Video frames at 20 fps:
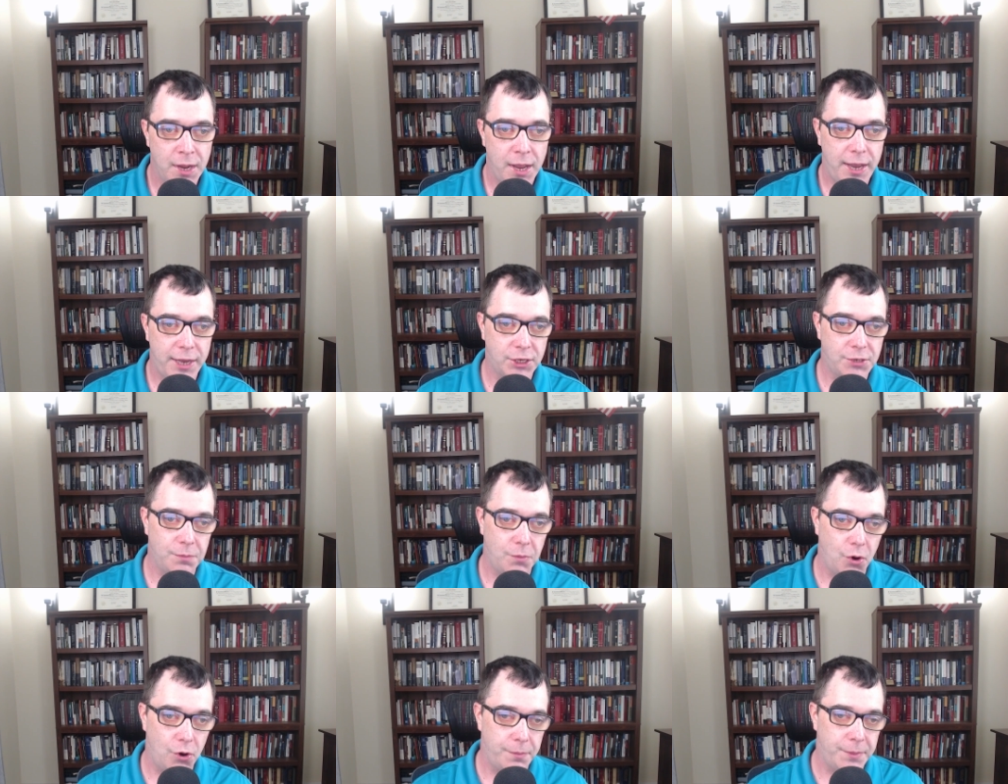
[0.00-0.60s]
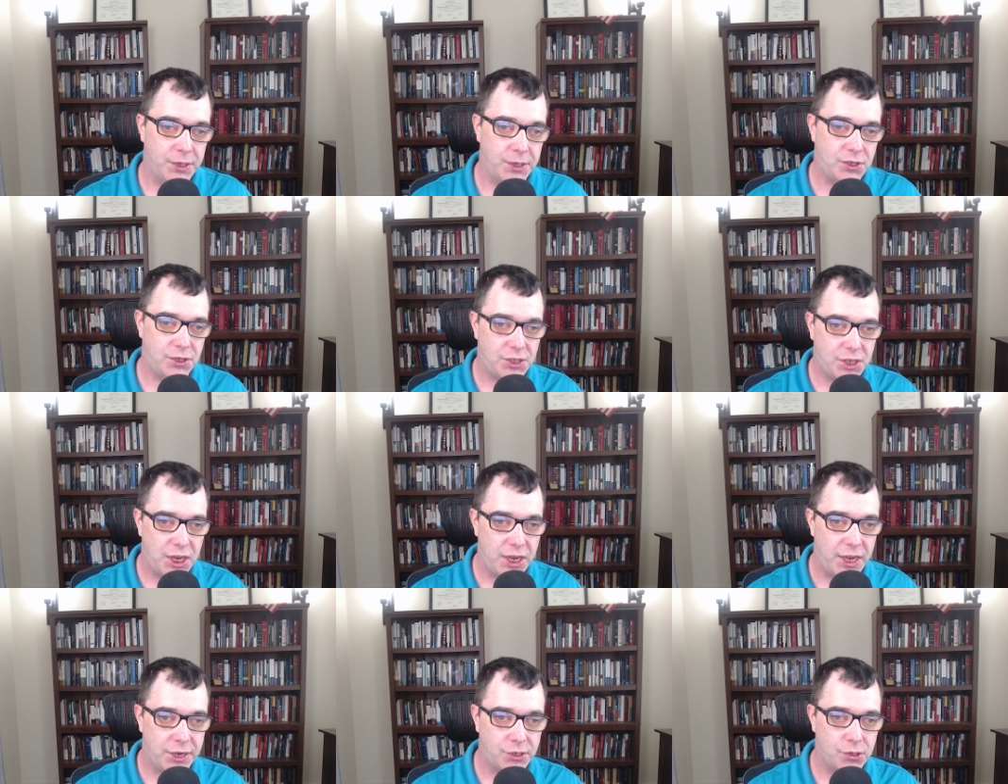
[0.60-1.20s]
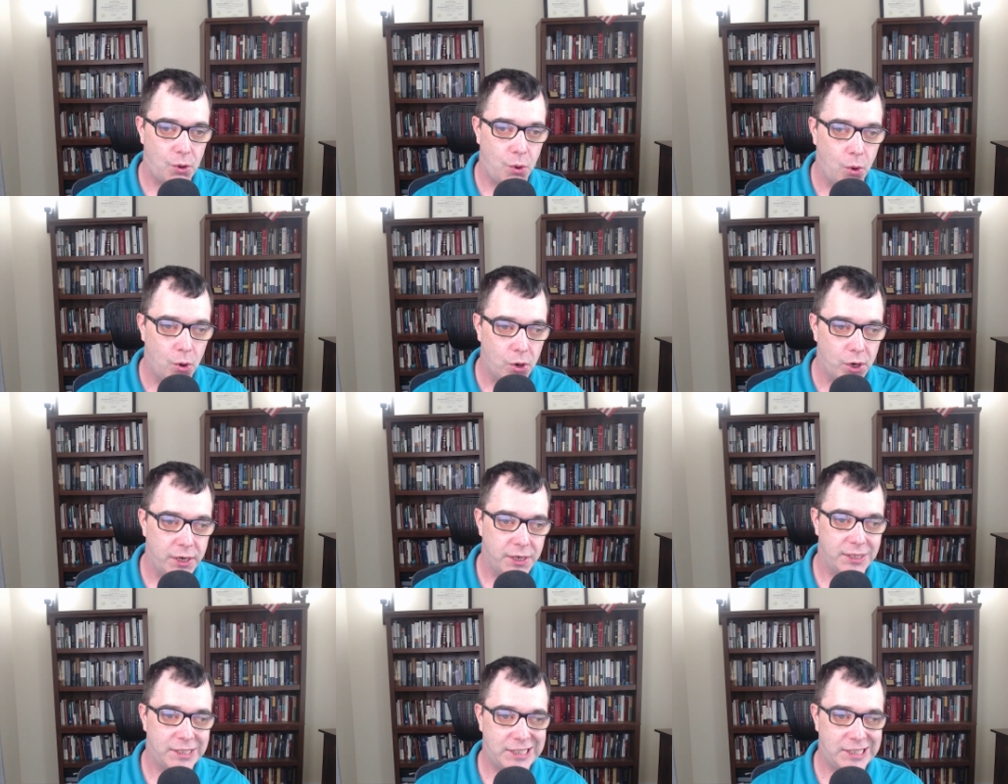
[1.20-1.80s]
as Mormons teach,
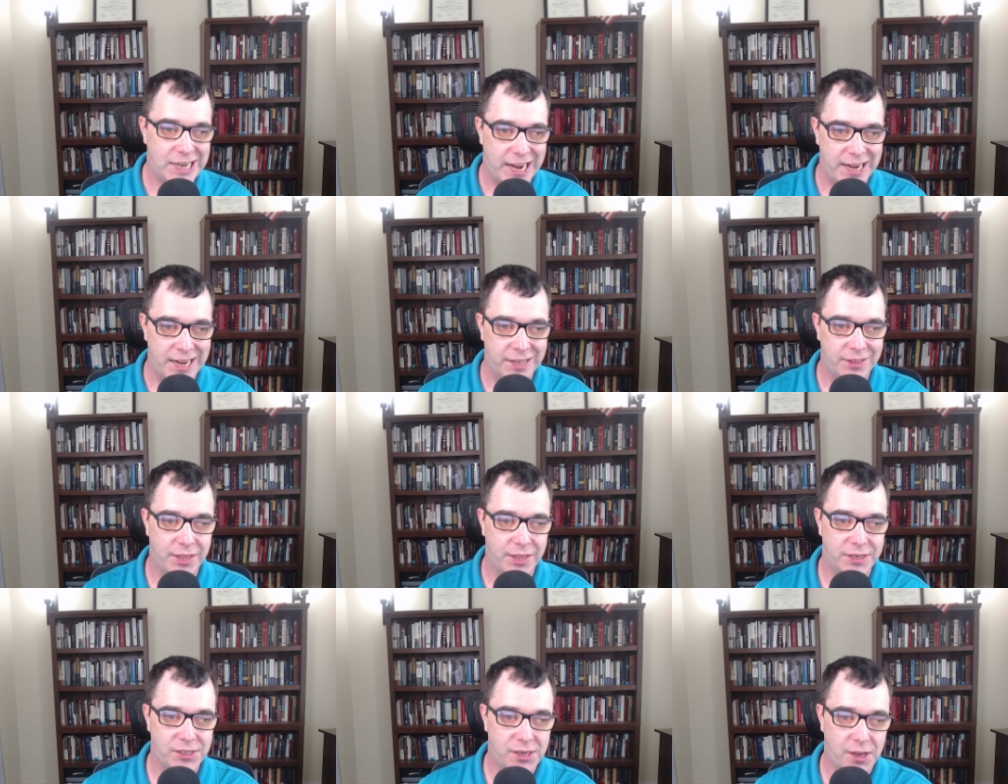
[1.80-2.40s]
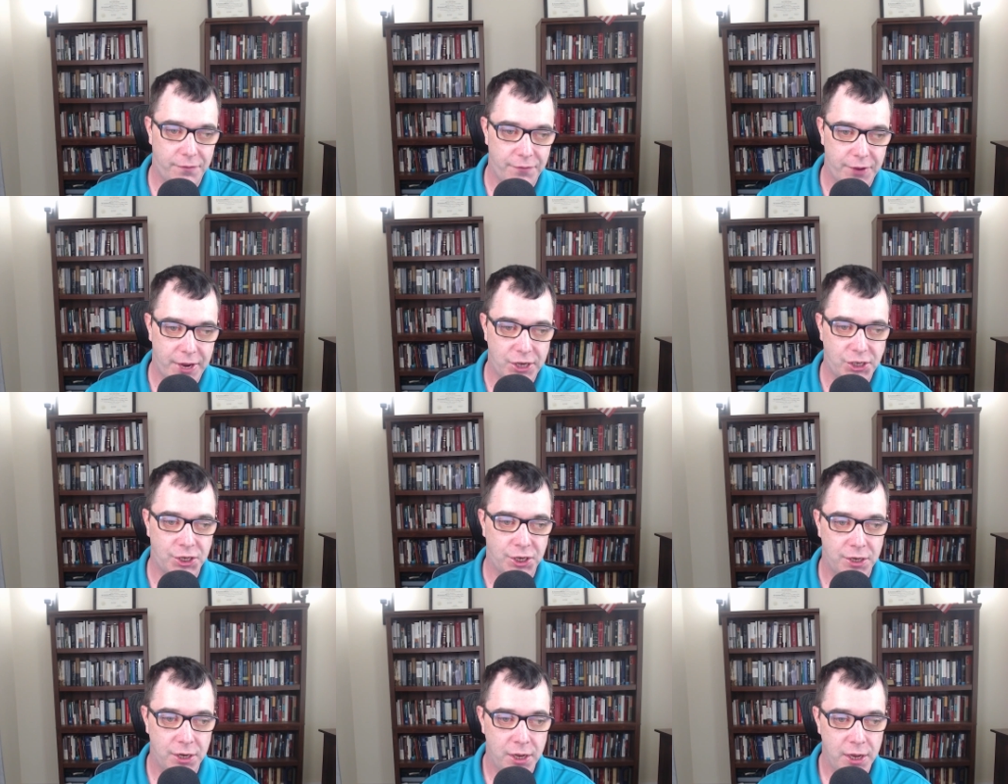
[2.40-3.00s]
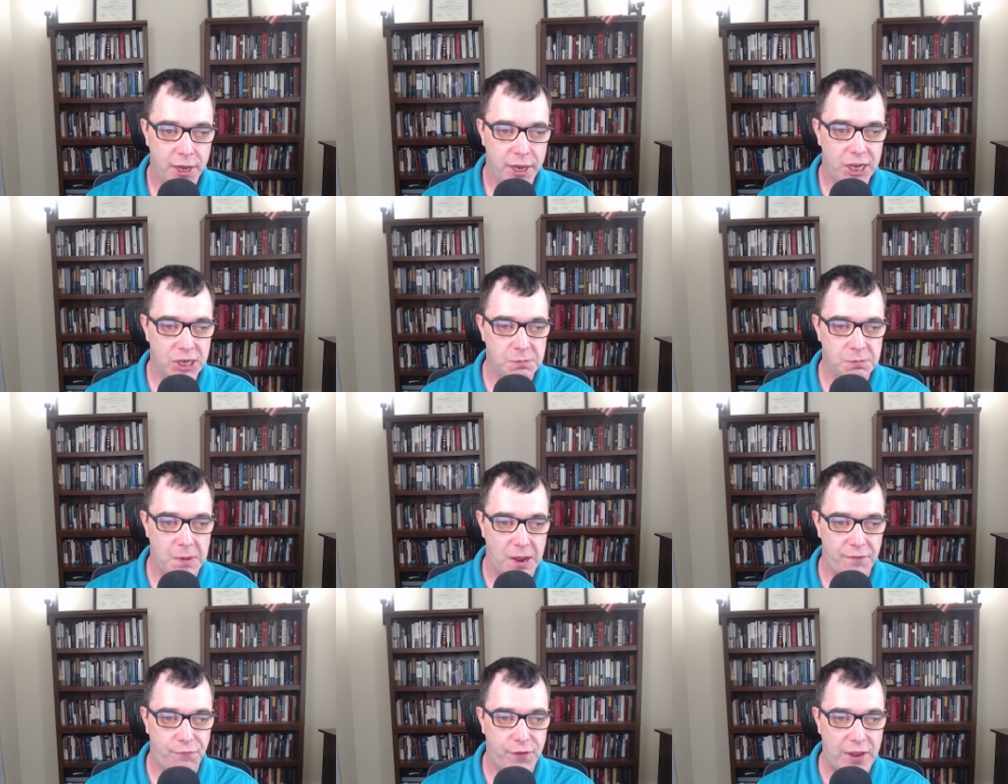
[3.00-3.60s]
or stating that salvation is
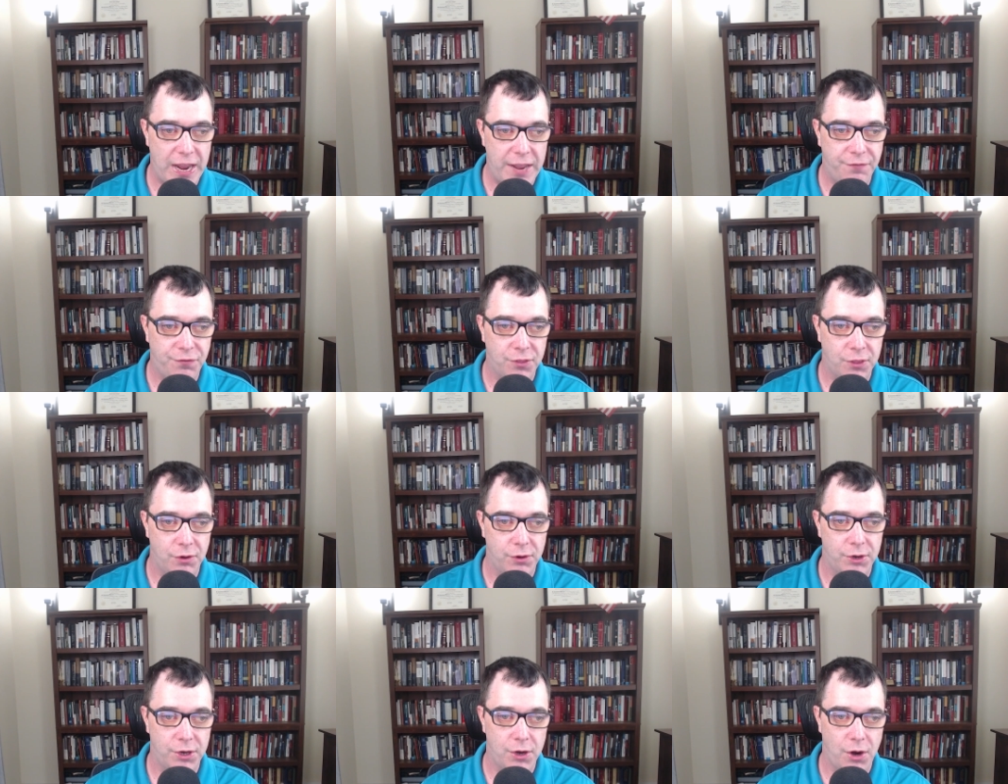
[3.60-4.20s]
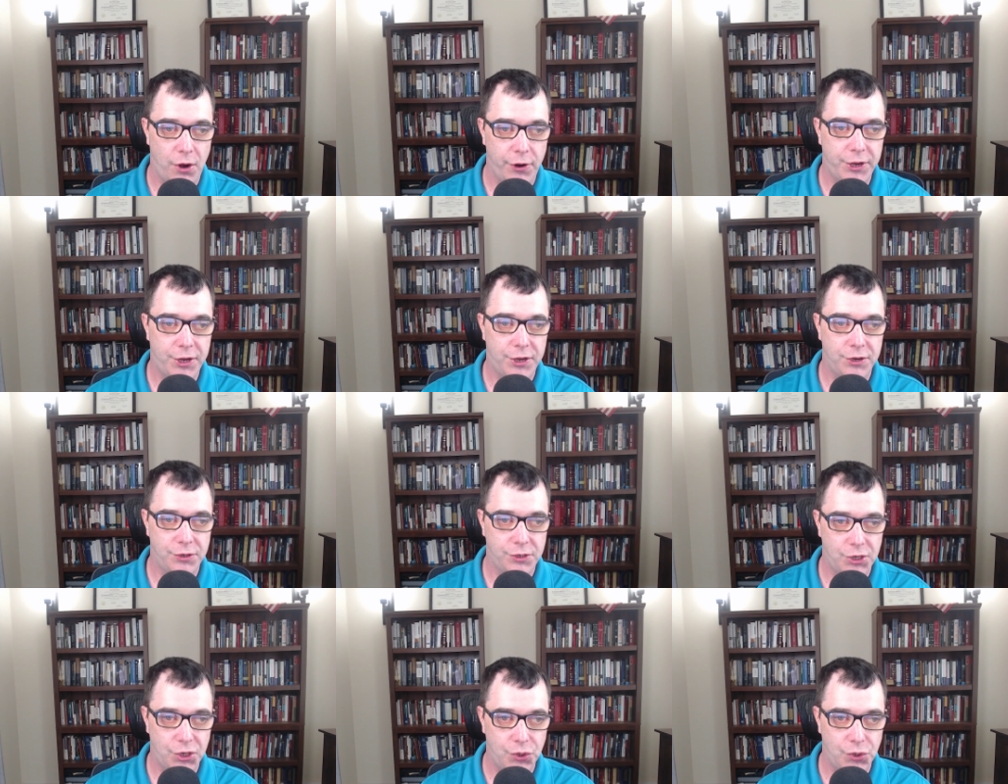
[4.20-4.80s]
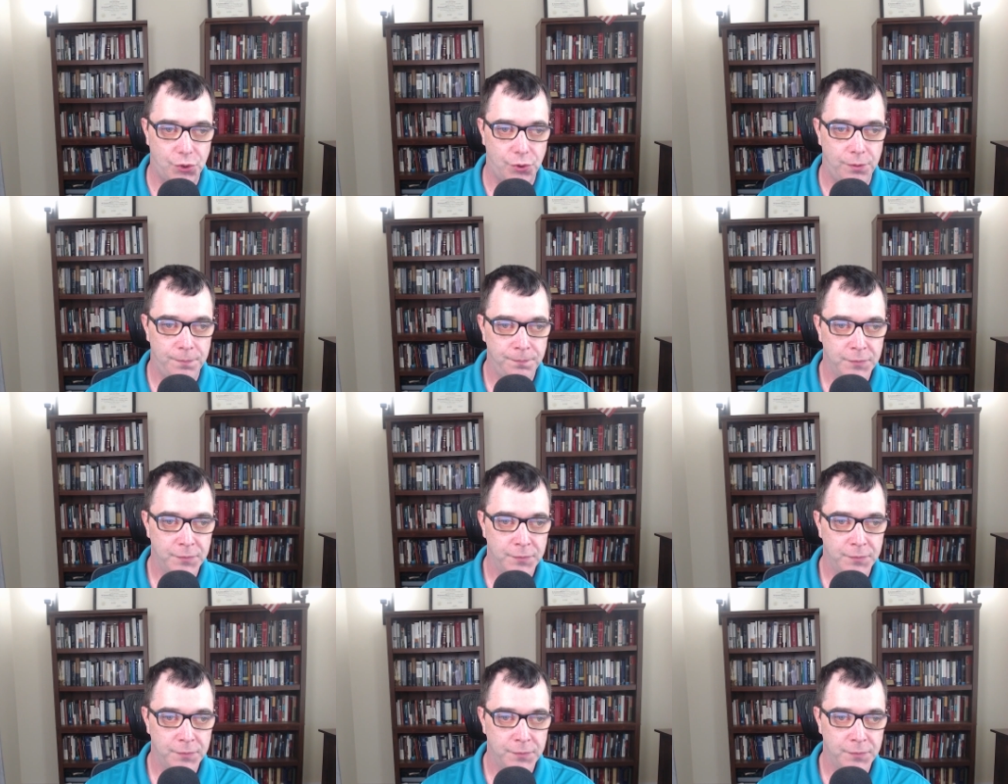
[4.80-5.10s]
by faith alone and all you can do,